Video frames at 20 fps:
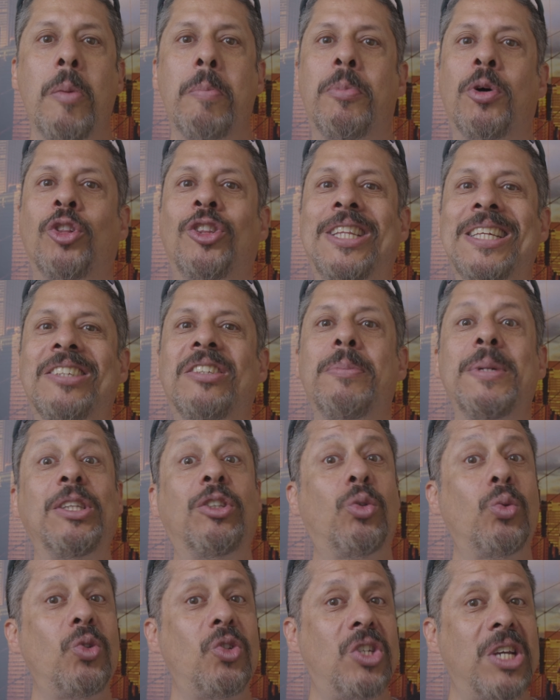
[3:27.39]
But this may
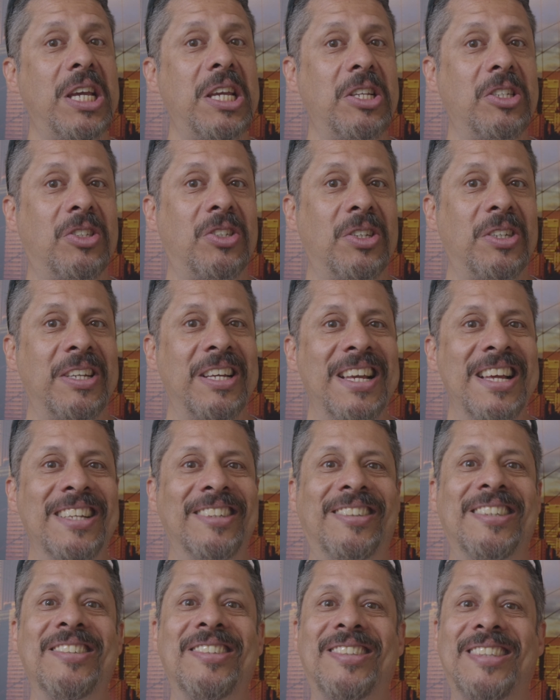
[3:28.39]
soon change,
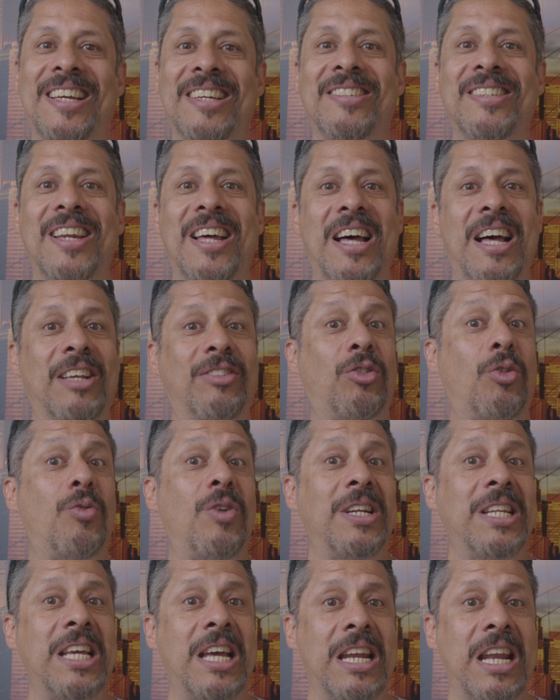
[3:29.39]
since Tesla has
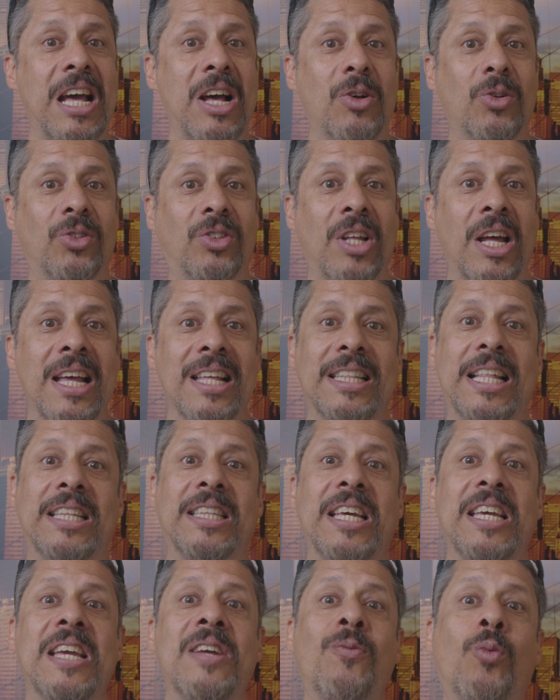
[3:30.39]
already announced that
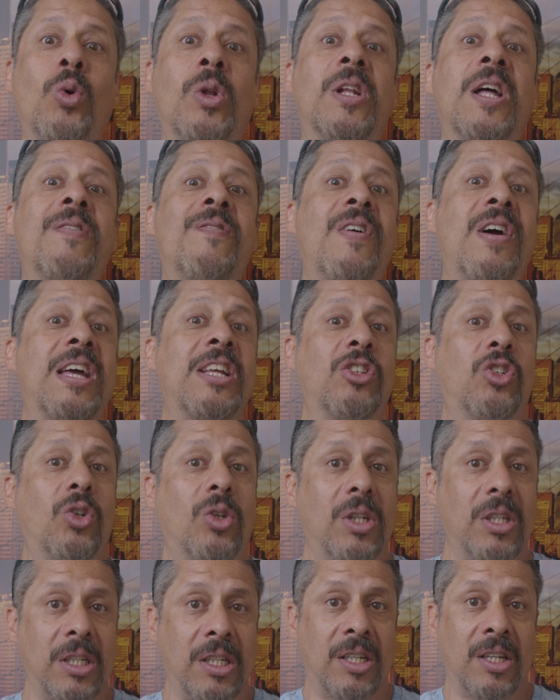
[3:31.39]
they will
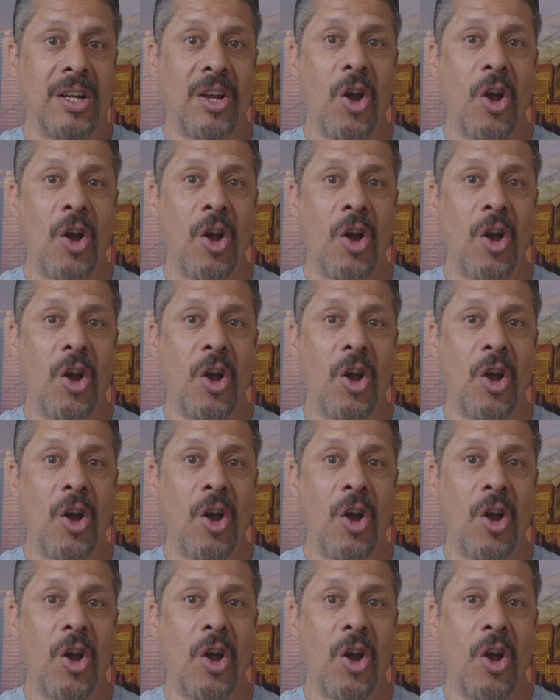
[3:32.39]
eventually